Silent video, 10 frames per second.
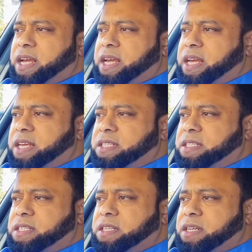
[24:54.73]

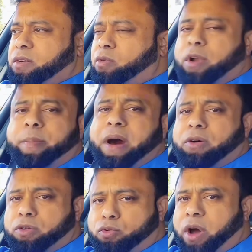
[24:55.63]
is all about
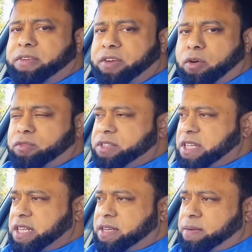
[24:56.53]
driving, obviously.